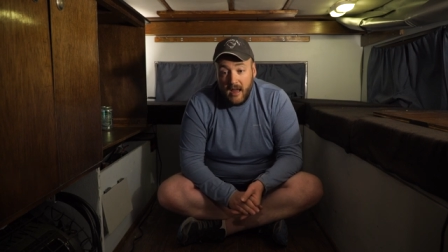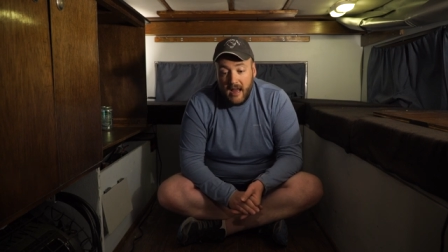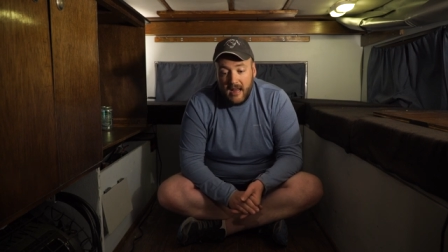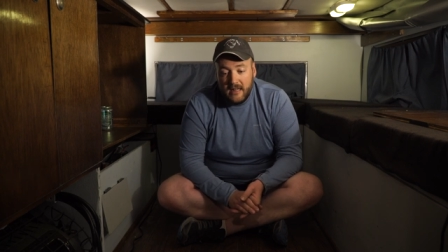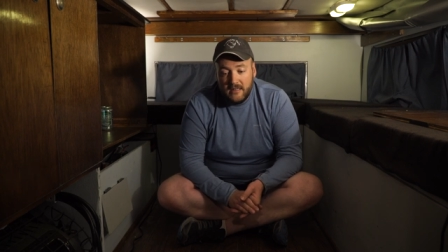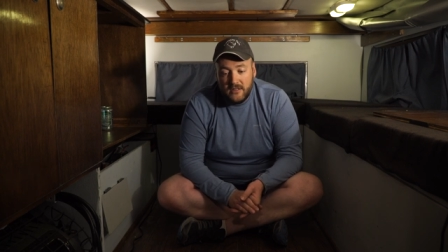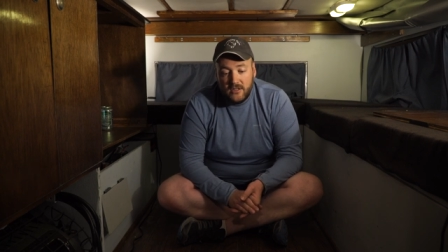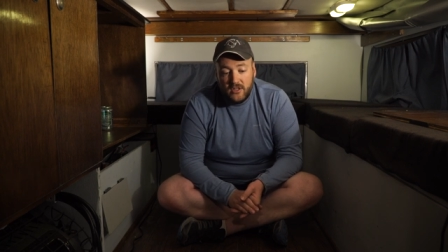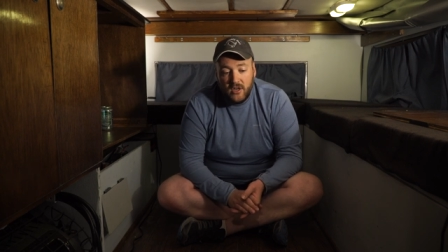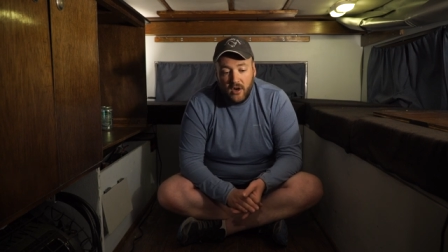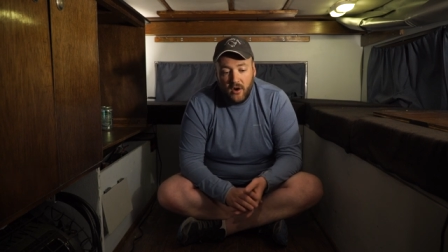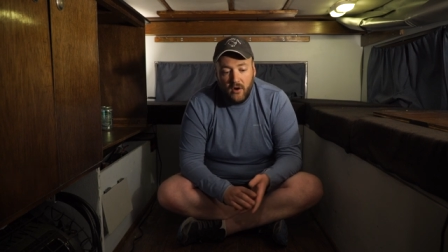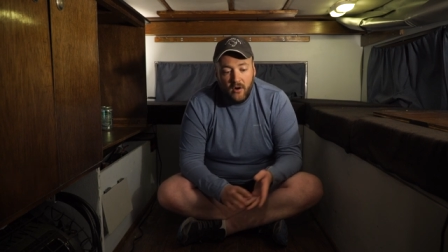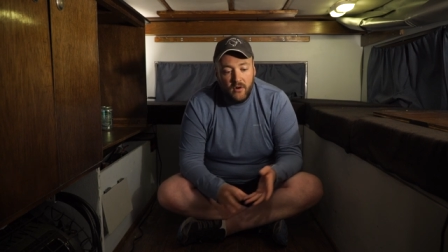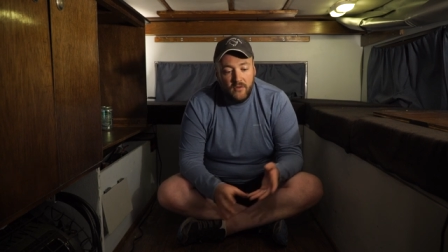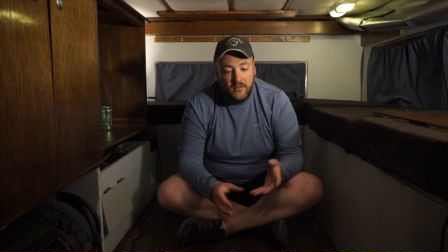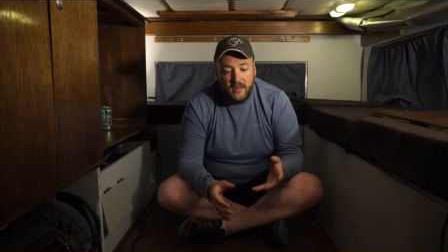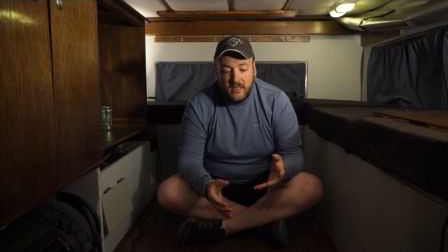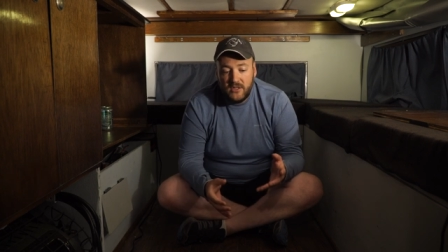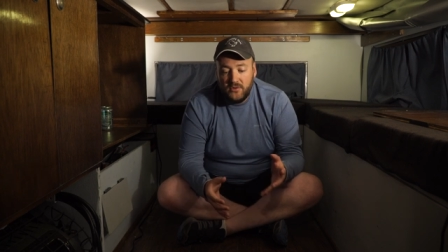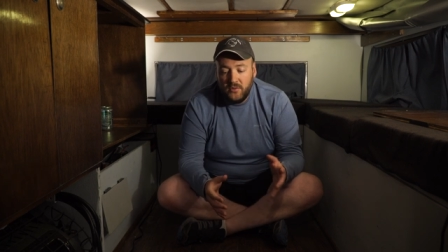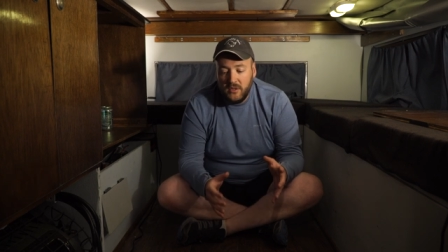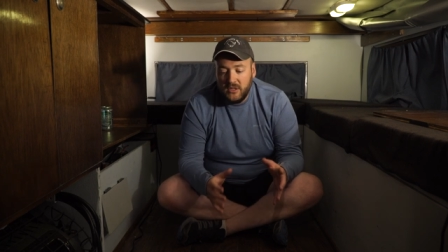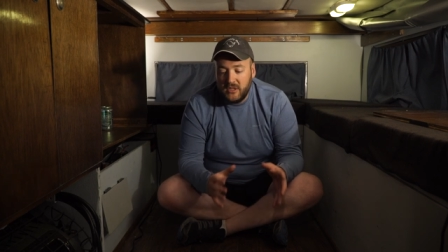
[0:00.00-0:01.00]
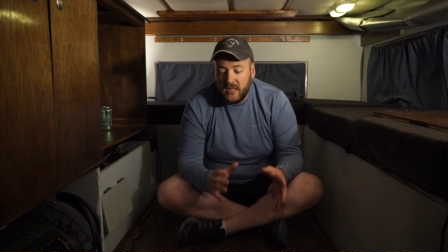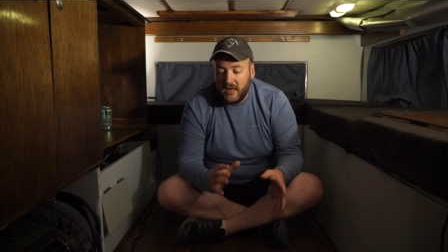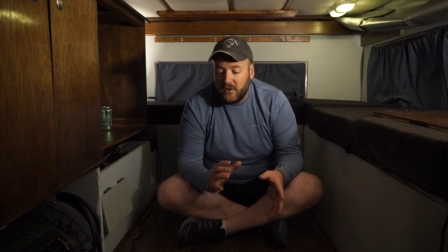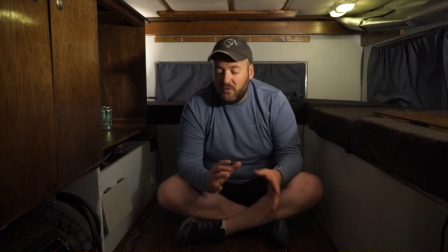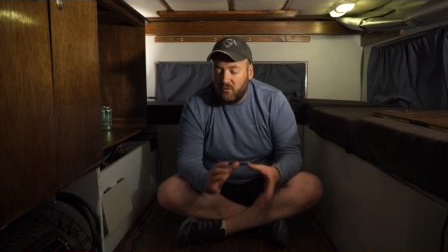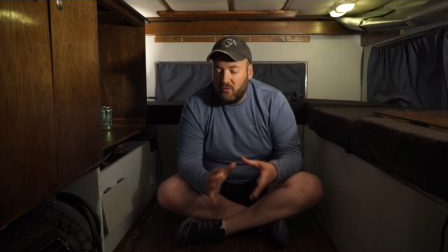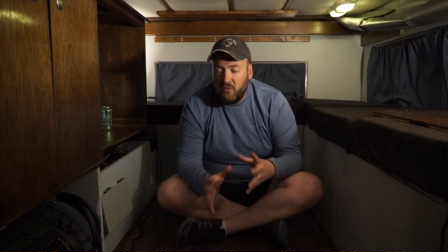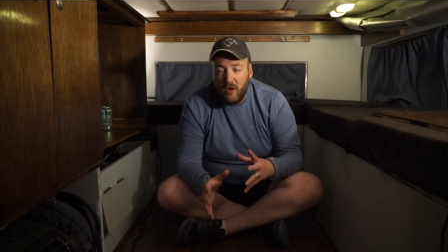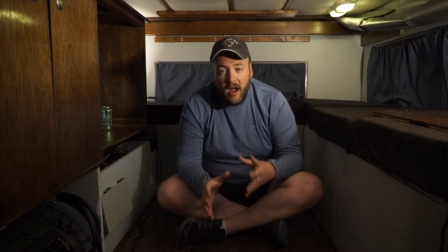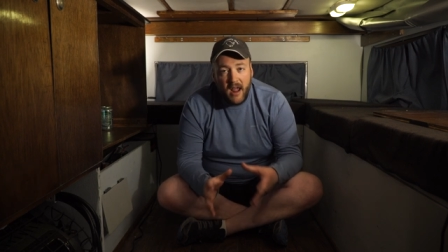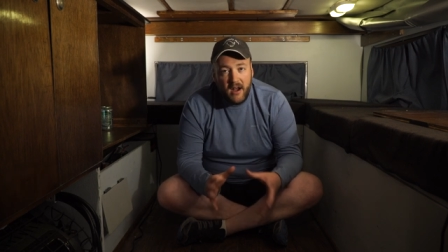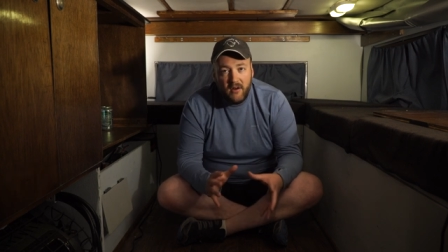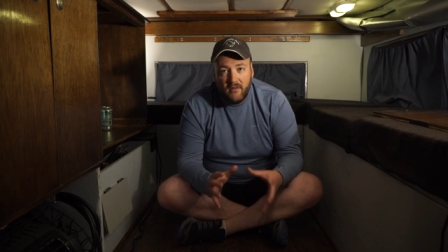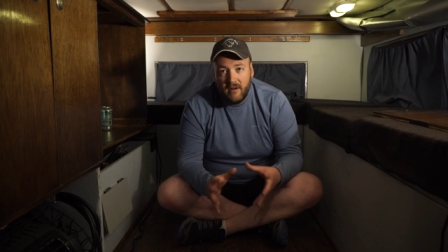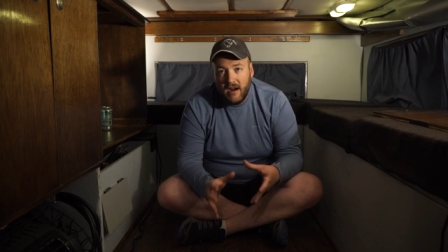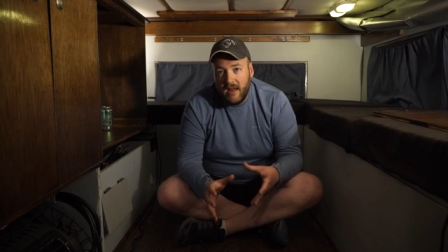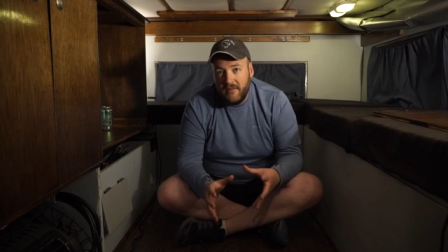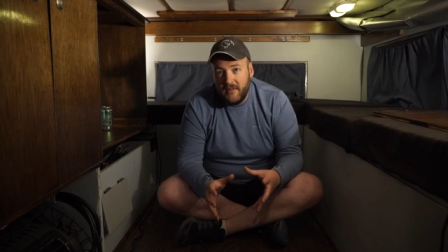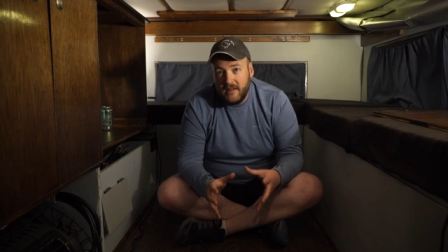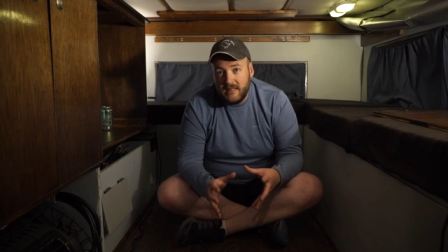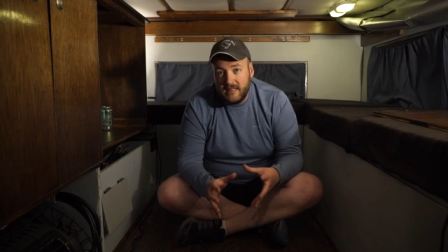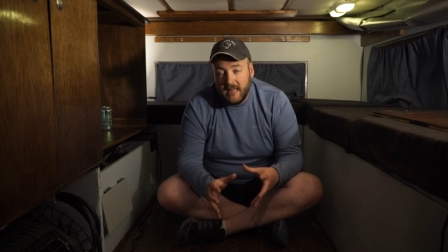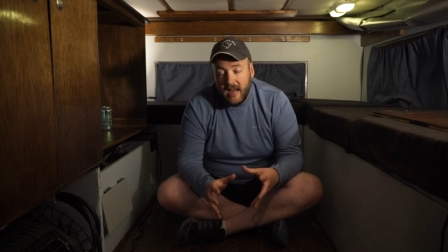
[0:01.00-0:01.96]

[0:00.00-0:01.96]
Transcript: And so this was like right around the